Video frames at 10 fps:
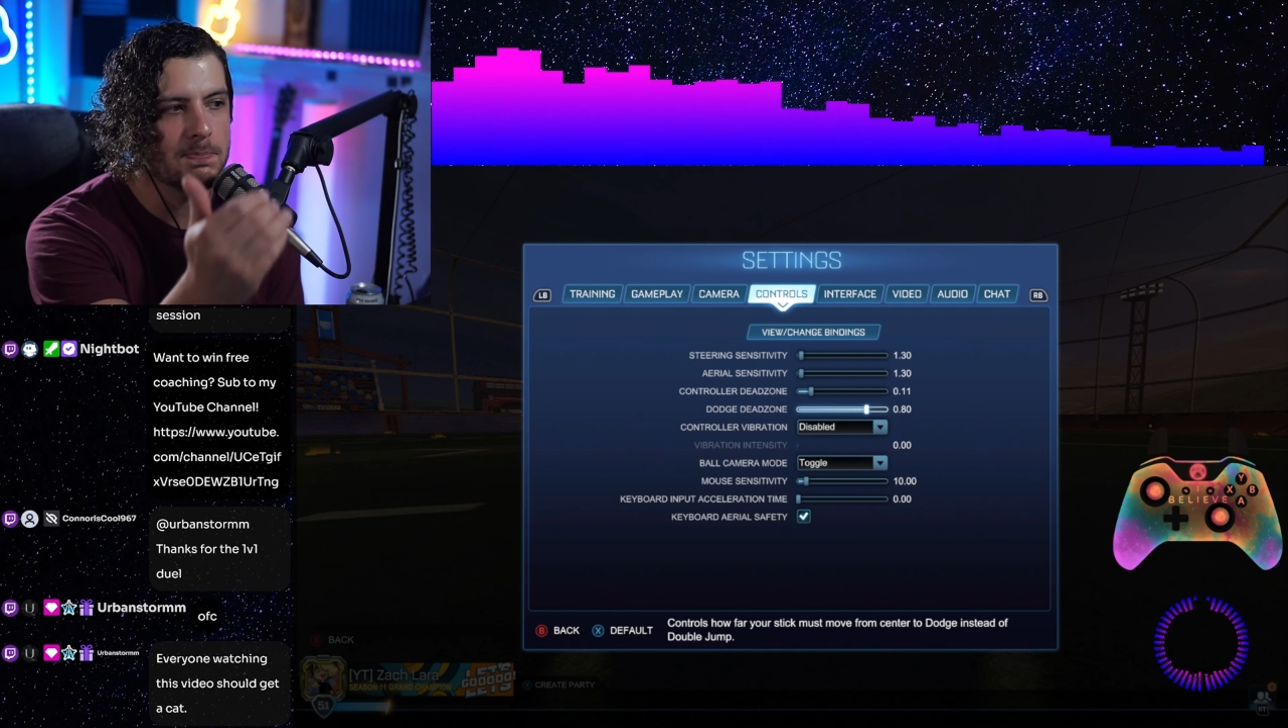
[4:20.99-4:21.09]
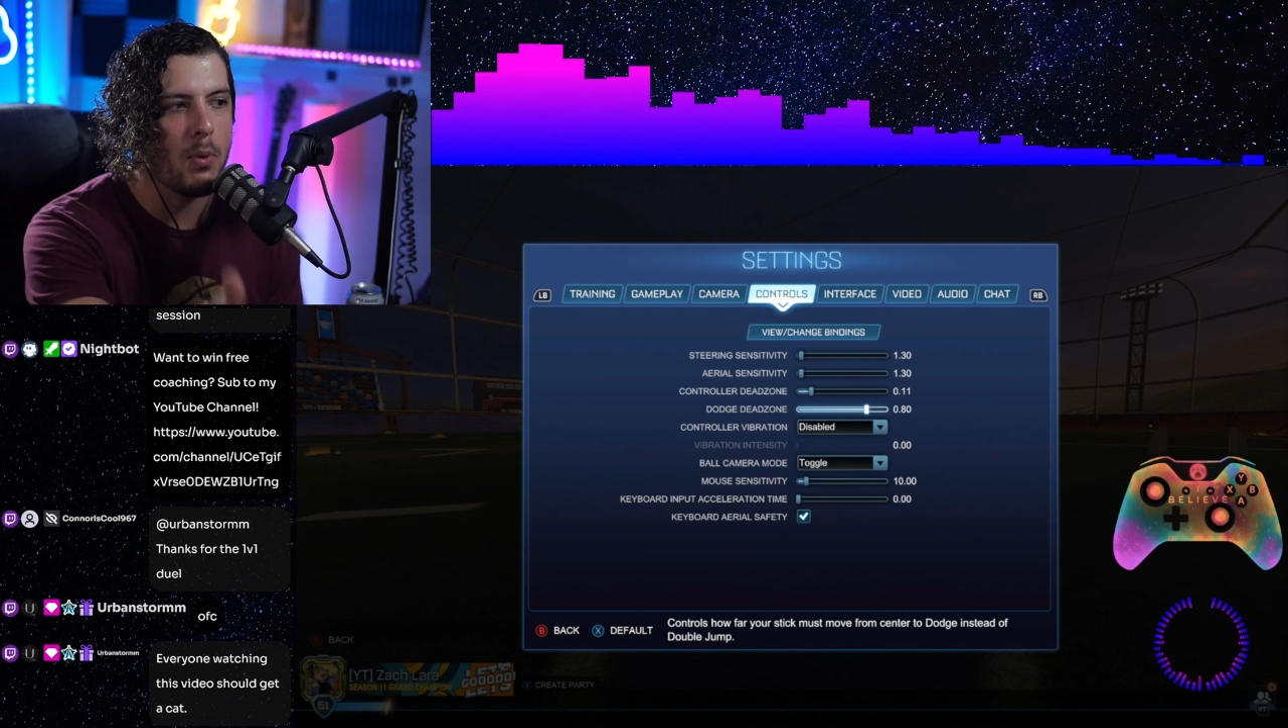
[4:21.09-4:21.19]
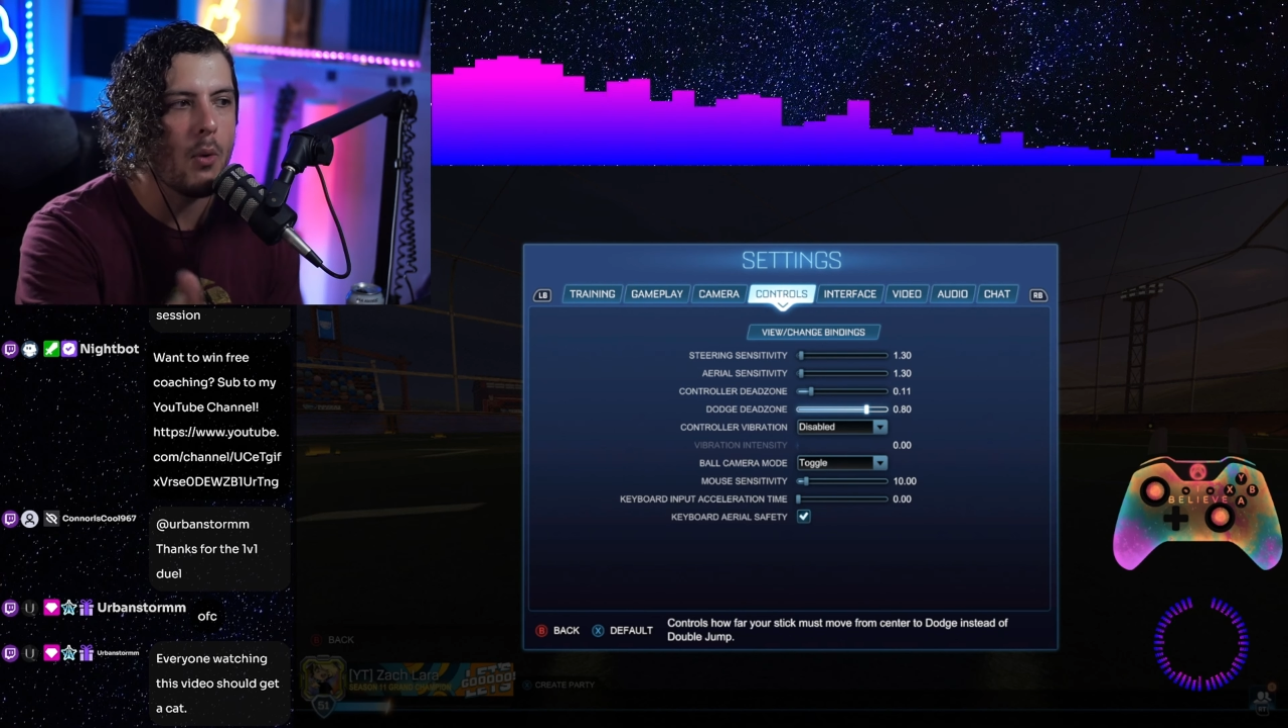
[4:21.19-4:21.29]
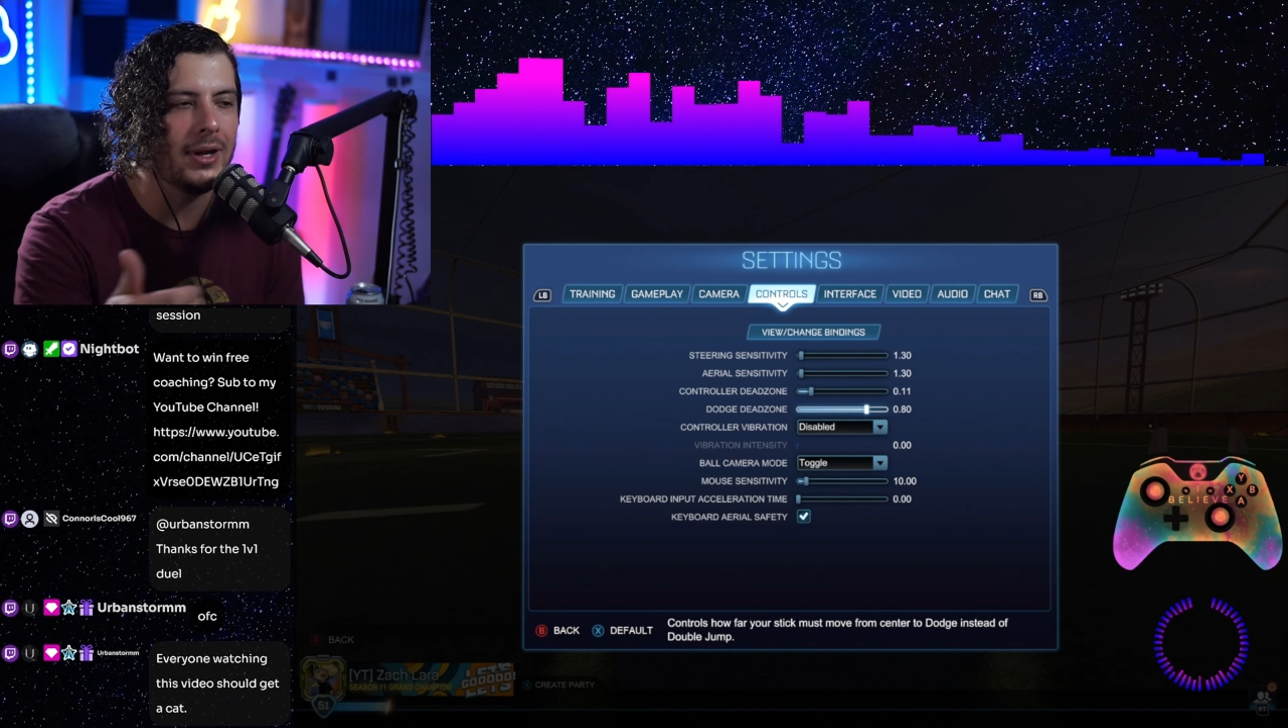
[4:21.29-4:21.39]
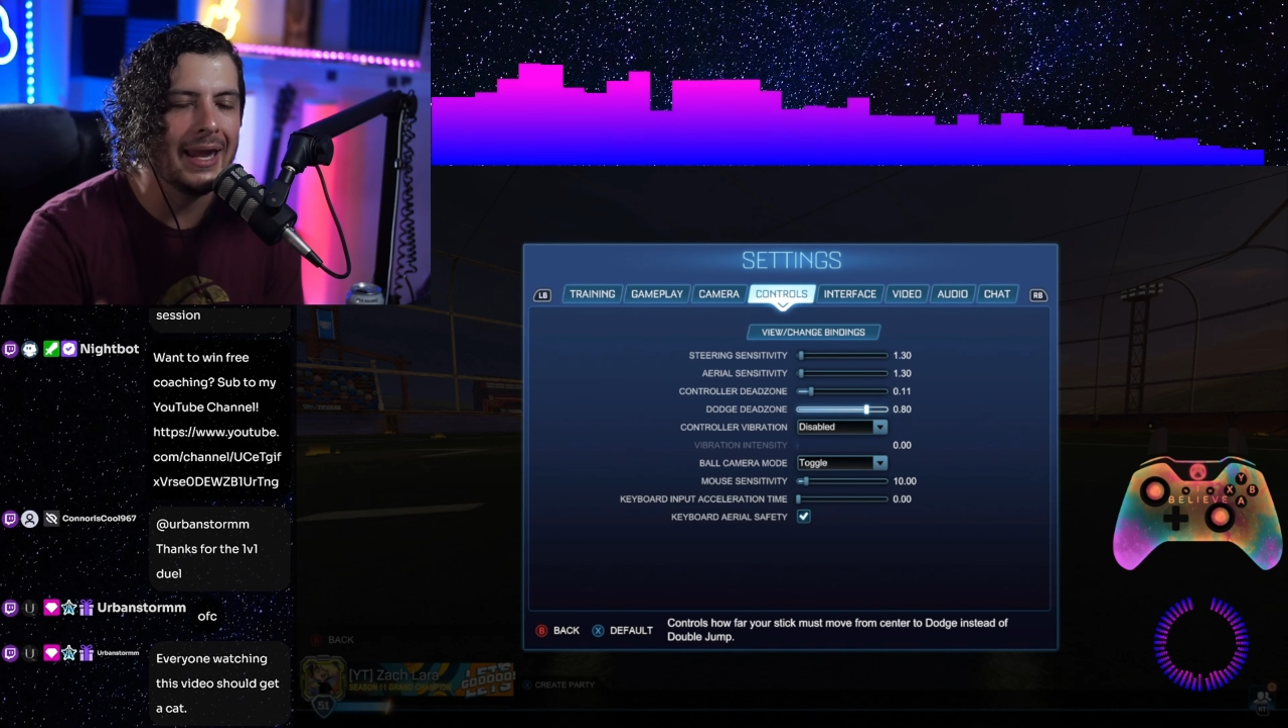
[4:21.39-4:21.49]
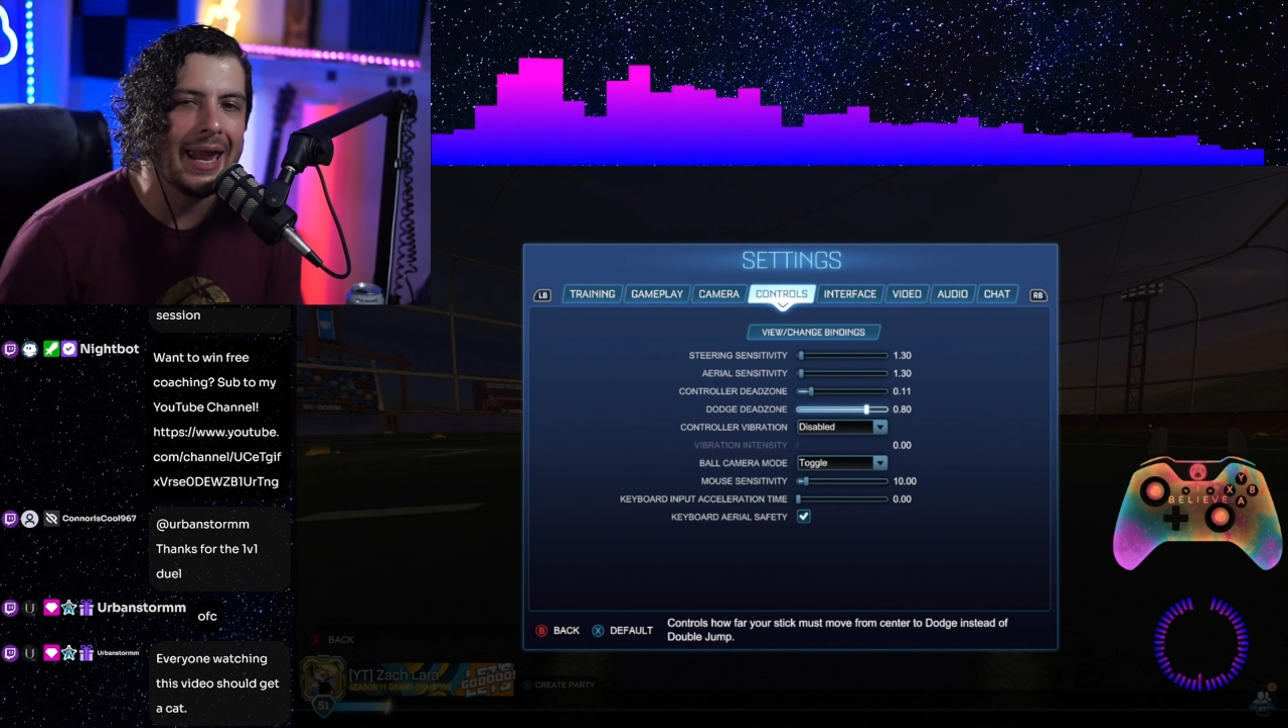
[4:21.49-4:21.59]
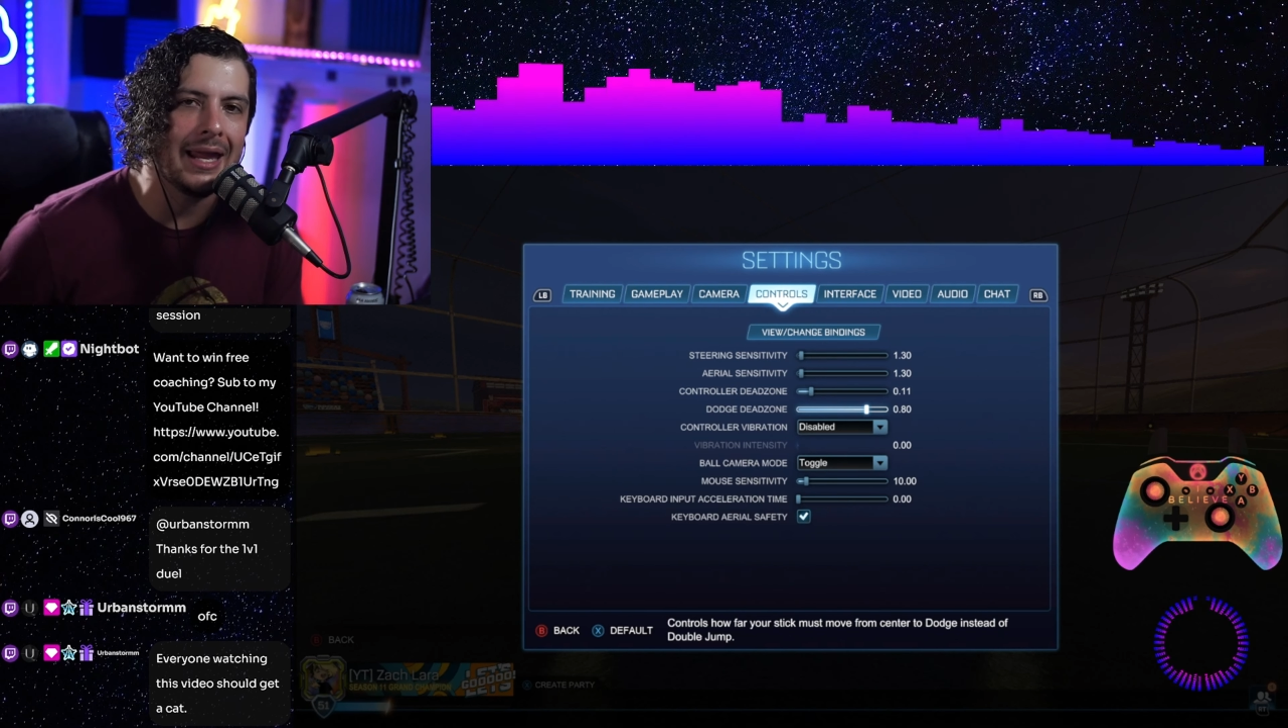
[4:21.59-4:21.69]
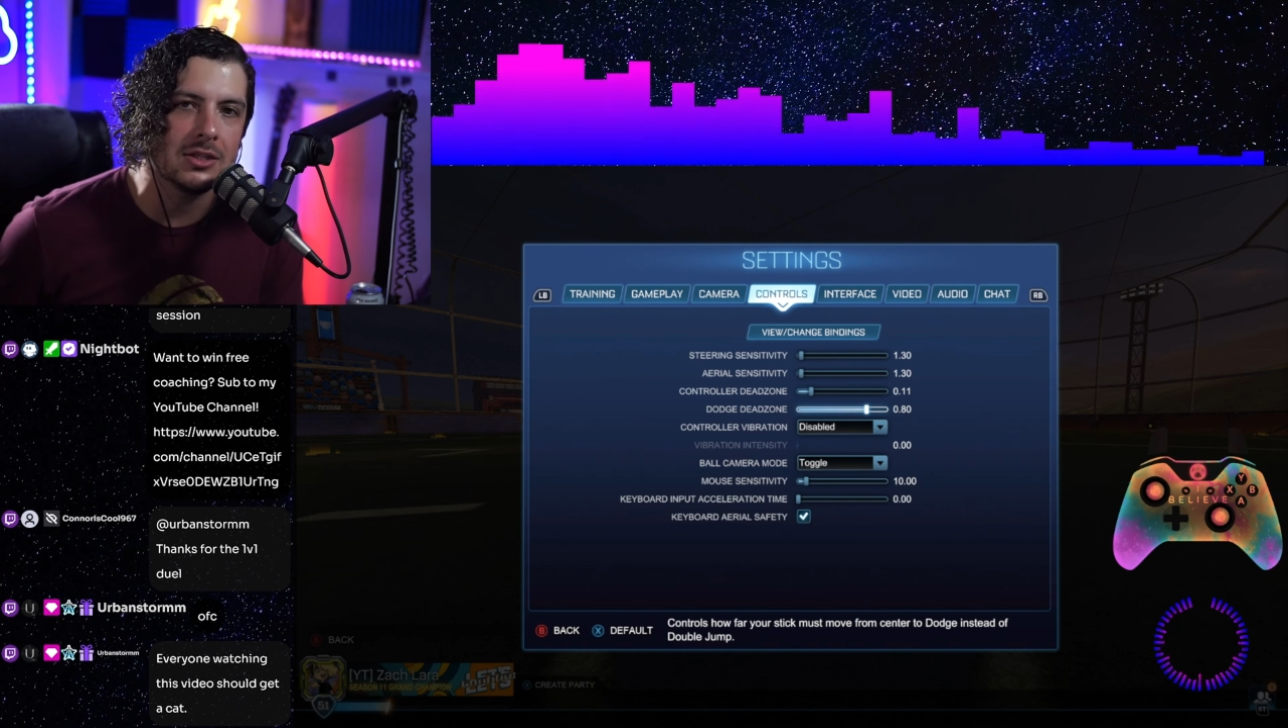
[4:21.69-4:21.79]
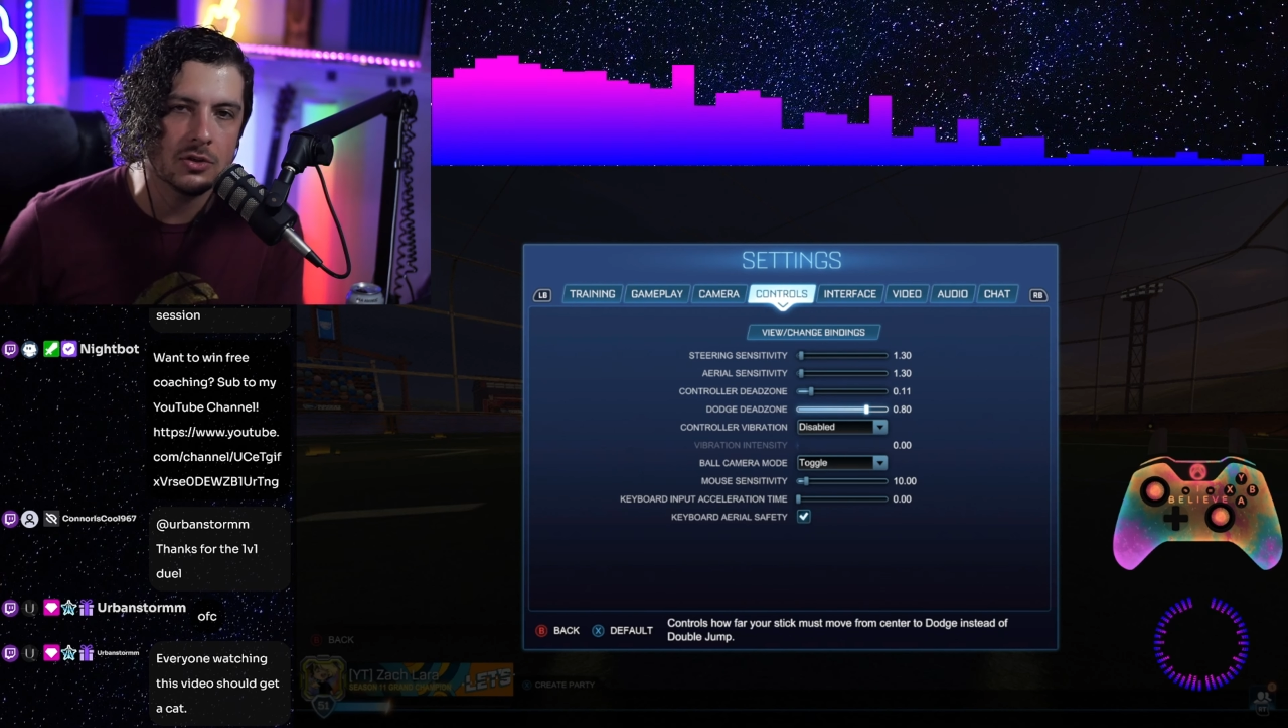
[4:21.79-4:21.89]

0.8.